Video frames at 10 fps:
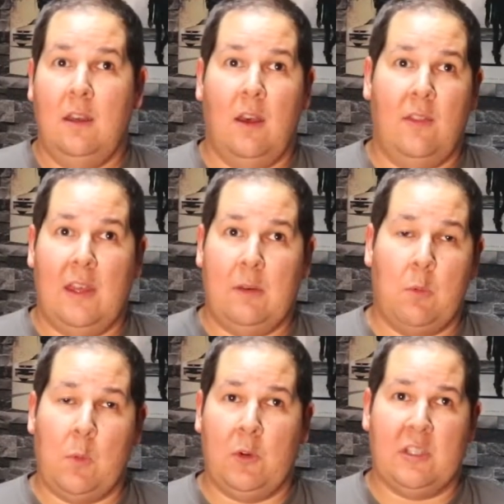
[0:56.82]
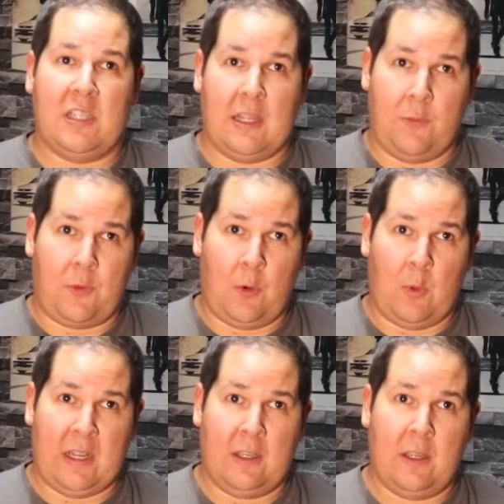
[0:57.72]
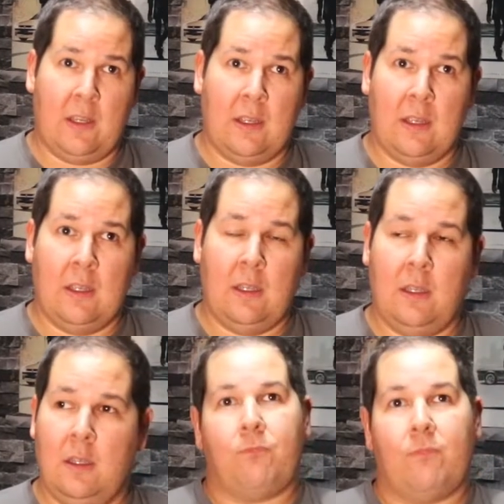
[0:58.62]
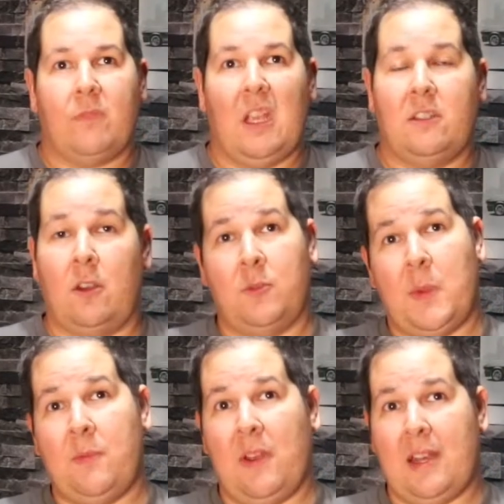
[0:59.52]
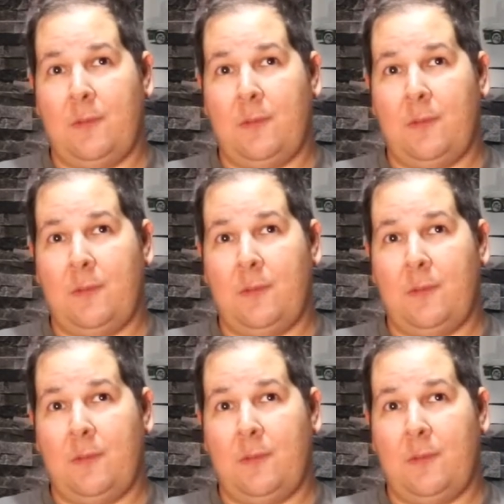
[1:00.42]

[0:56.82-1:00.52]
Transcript: and then we wouldn't see them for a week. So it's been fairly